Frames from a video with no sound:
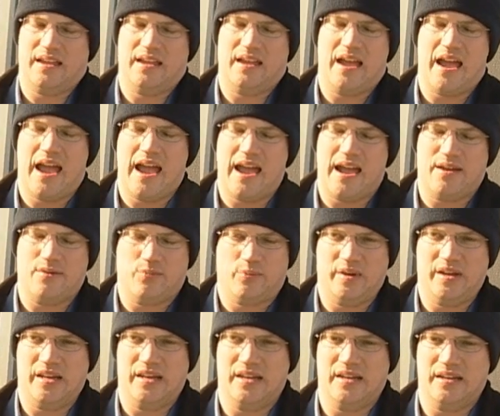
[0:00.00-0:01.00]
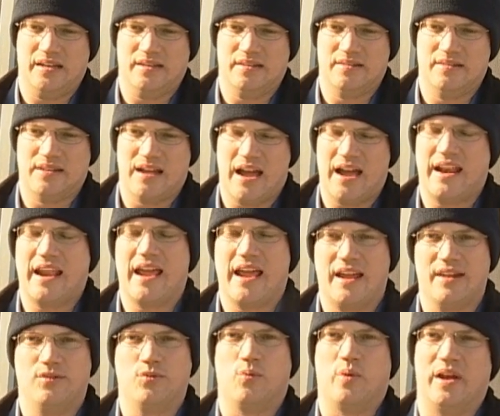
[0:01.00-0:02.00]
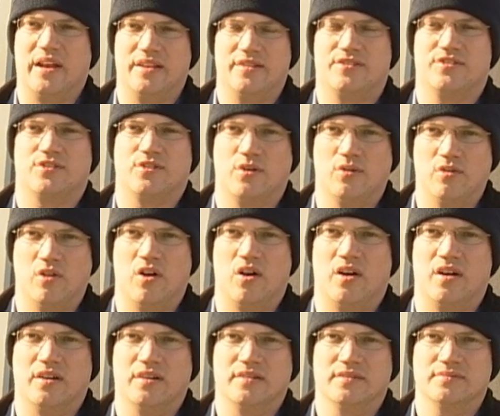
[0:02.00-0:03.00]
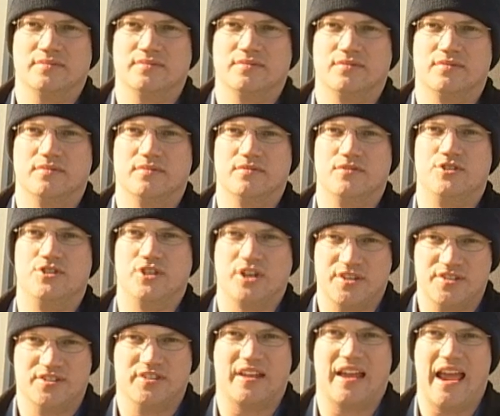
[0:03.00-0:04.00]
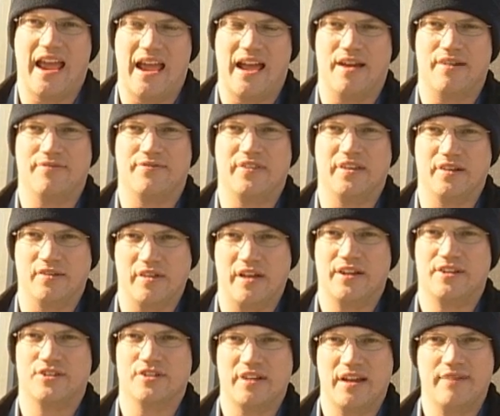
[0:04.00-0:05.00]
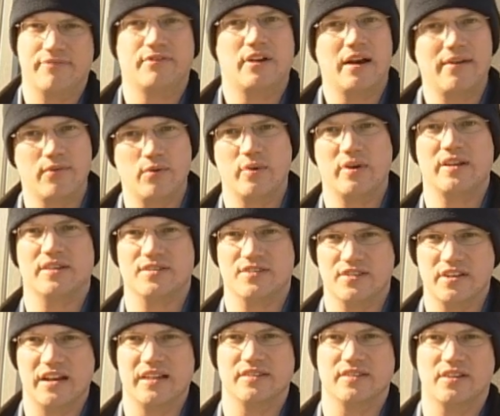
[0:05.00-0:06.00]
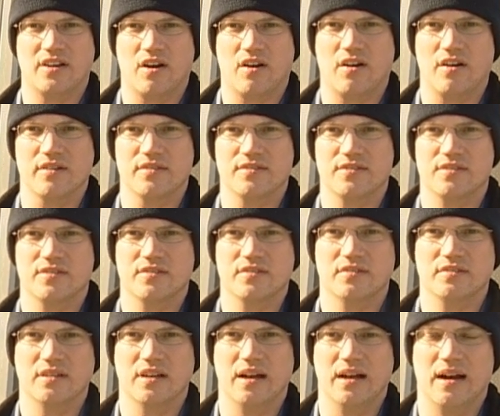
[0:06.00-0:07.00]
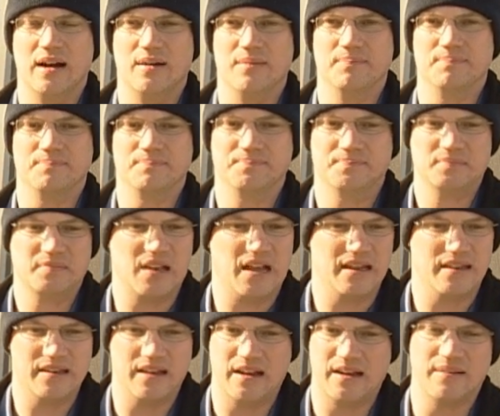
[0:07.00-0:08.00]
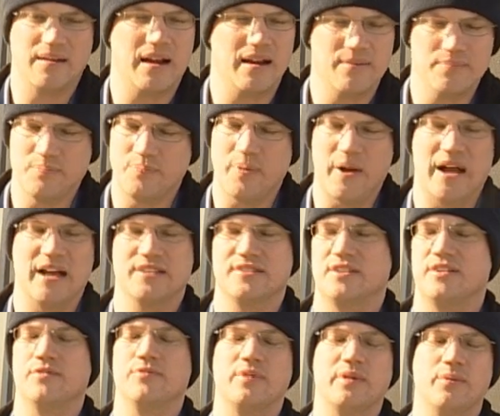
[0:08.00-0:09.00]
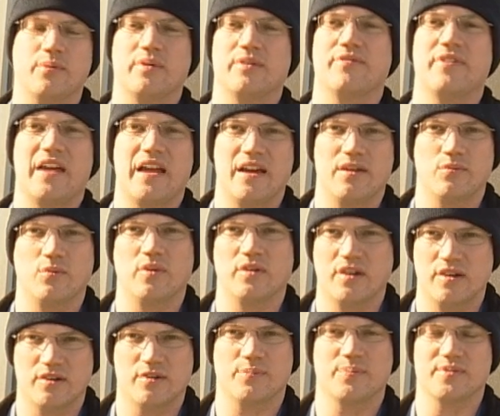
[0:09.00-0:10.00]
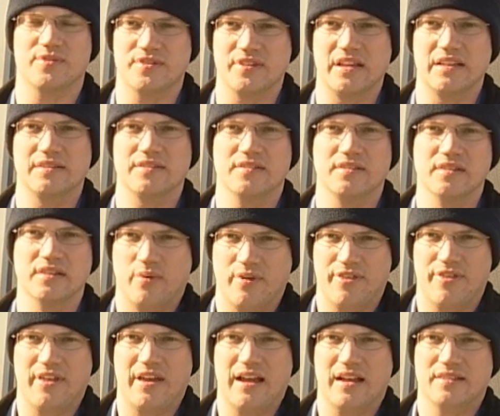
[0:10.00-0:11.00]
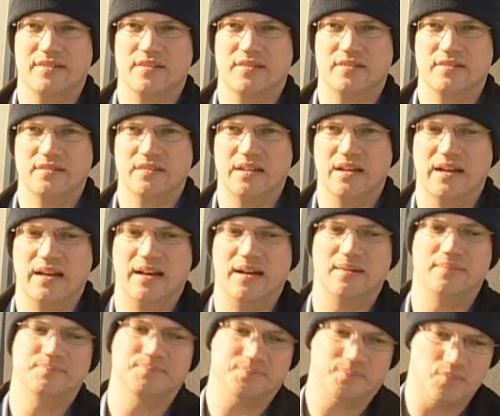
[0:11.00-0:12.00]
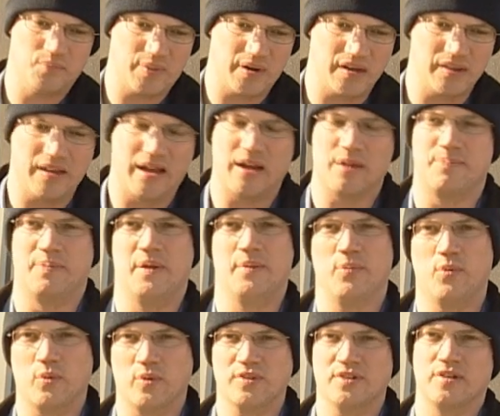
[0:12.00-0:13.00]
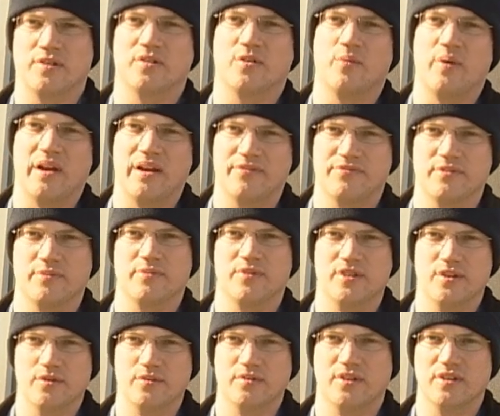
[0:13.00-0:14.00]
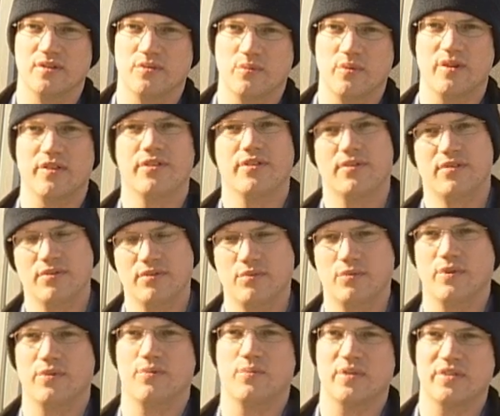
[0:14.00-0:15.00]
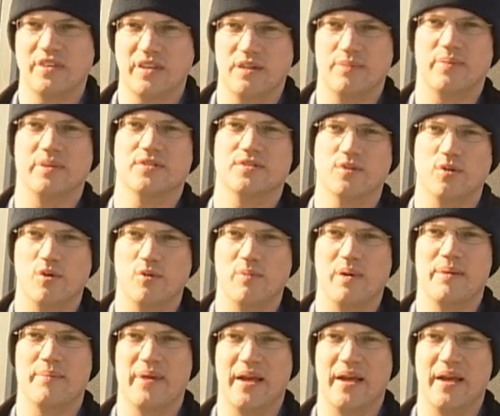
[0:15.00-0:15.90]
had we not had to wait so long just to have the election after everyone had signed the cards, I'm positive we would have had 100% with that. But a lot of people were turned away from the union with what they had been told by